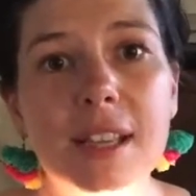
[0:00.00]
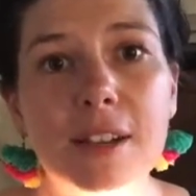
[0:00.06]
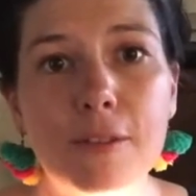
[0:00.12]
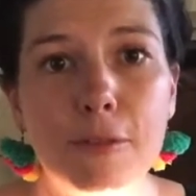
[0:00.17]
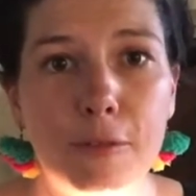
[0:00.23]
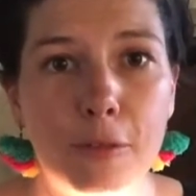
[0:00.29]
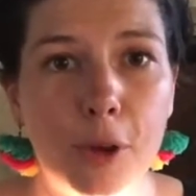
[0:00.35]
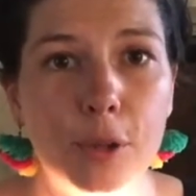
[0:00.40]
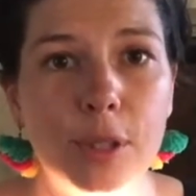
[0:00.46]
and
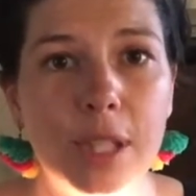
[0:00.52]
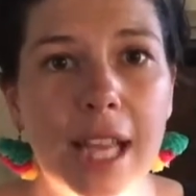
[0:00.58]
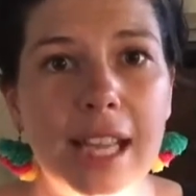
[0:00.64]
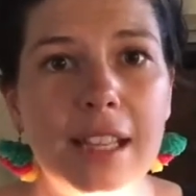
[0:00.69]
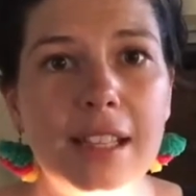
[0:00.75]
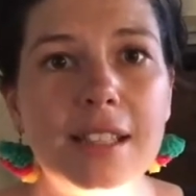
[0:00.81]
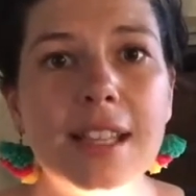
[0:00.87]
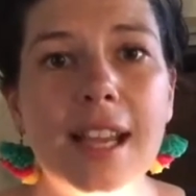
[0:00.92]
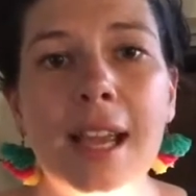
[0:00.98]

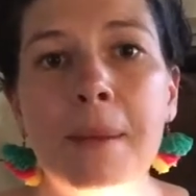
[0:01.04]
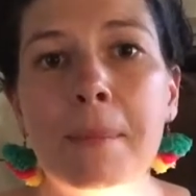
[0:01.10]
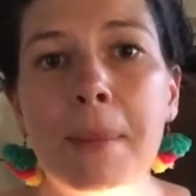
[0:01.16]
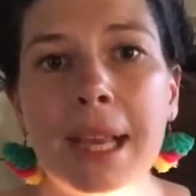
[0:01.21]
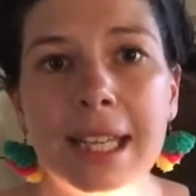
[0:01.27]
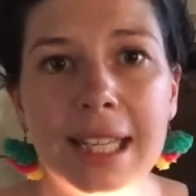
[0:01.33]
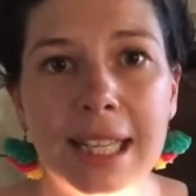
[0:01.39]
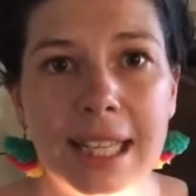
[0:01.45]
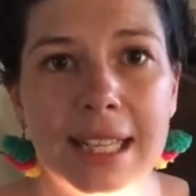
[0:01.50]
folate and
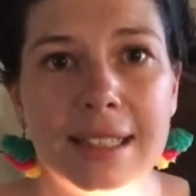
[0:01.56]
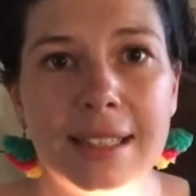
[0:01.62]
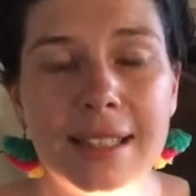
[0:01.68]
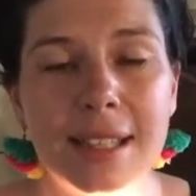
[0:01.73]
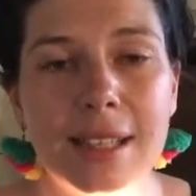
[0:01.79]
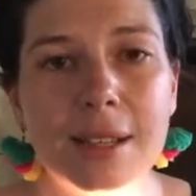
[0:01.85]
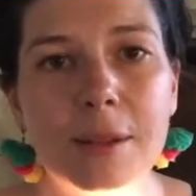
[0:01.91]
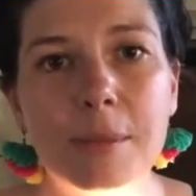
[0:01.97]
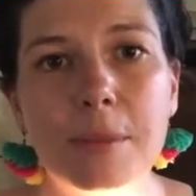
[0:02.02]

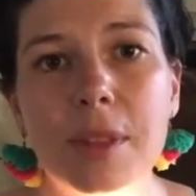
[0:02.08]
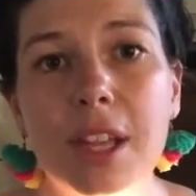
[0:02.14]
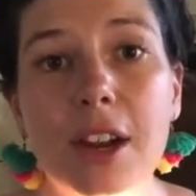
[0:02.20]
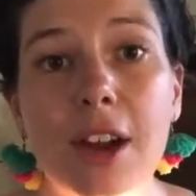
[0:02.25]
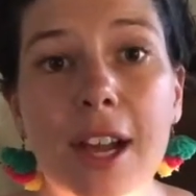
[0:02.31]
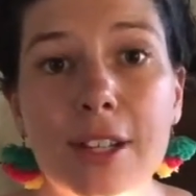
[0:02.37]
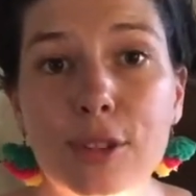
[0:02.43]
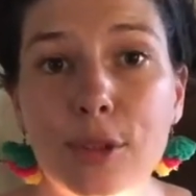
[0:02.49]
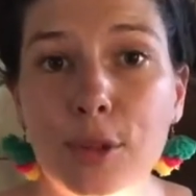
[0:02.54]
magnesium that
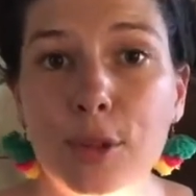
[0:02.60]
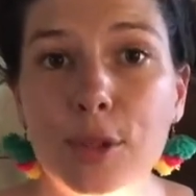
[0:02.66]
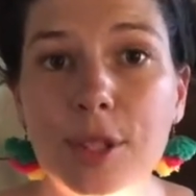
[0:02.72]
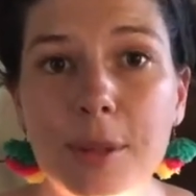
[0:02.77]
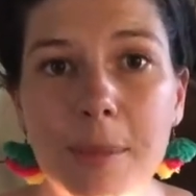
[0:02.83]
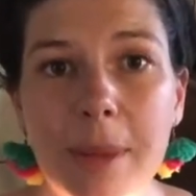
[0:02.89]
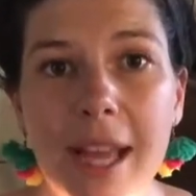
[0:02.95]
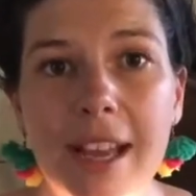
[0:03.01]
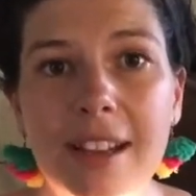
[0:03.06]
I talked
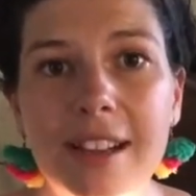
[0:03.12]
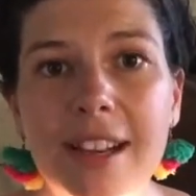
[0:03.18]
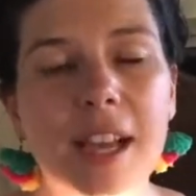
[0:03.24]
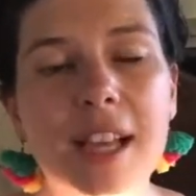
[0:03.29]
about,